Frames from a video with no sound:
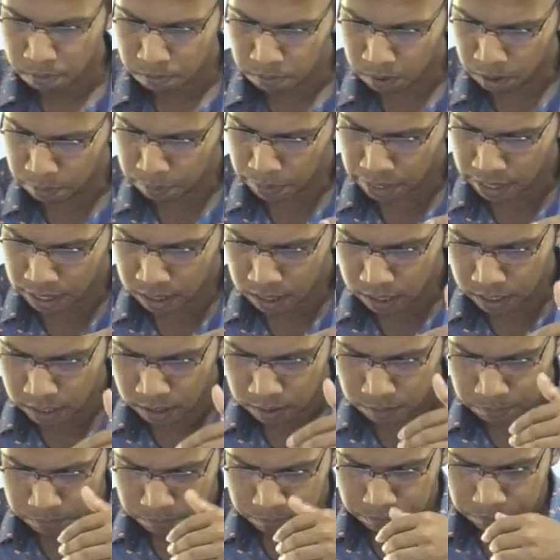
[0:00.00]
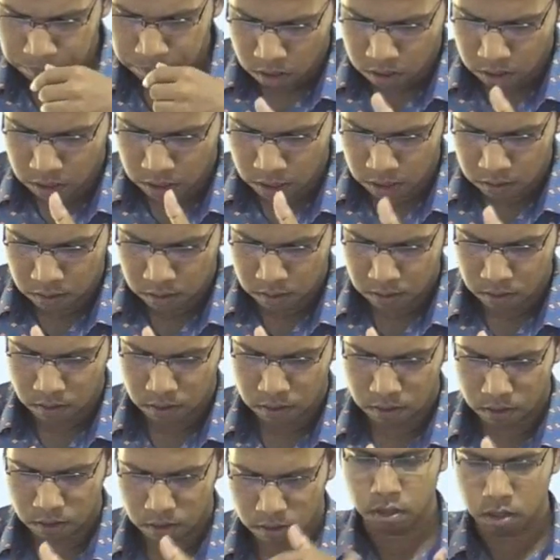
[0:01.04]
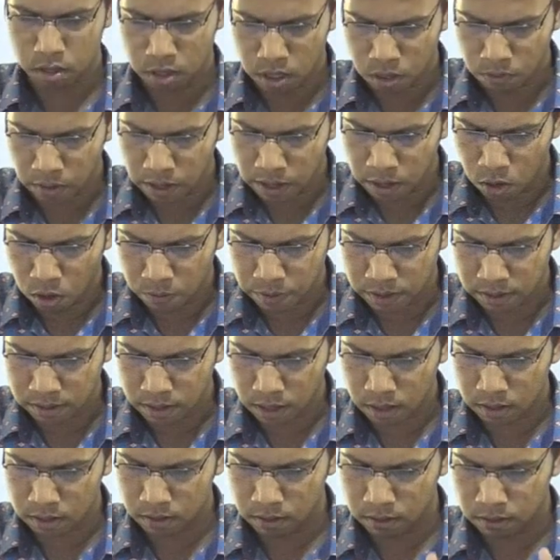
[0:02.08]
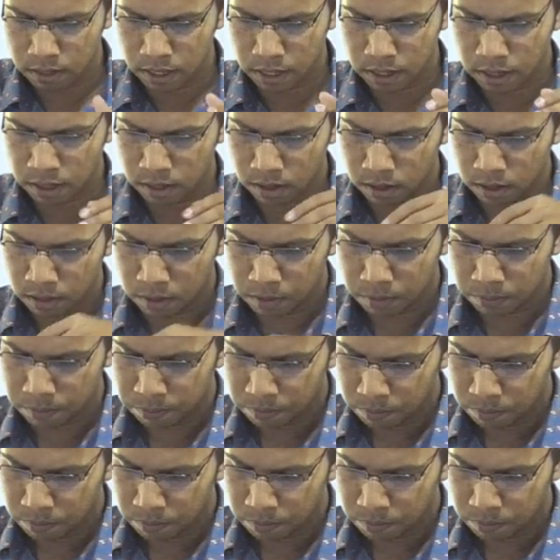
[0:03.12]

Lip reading: But mainly, this Irrawaddy dolphins are seen in the